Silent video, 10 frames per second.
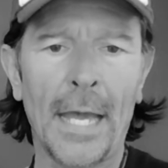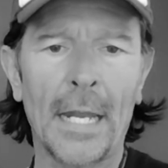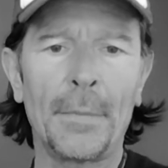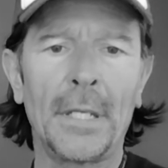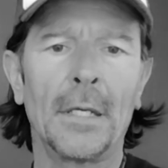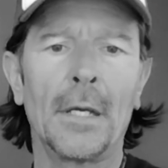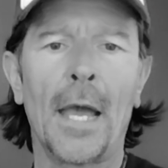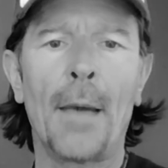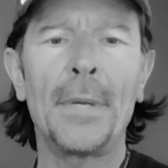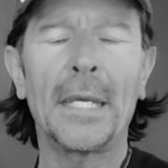And I
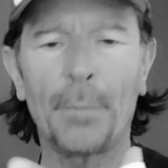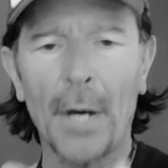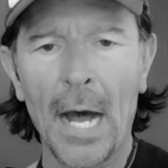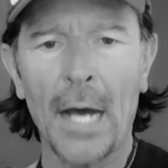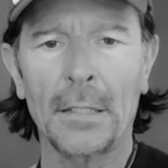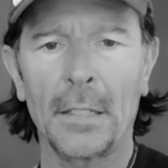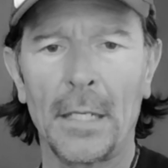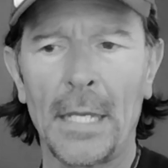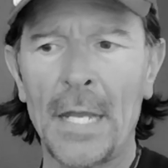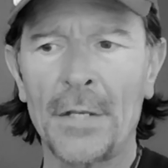mean, a big
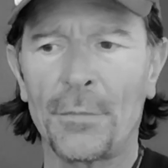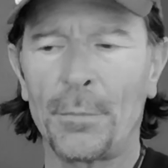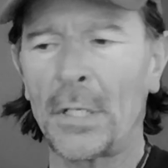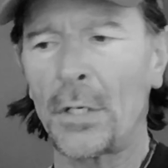part is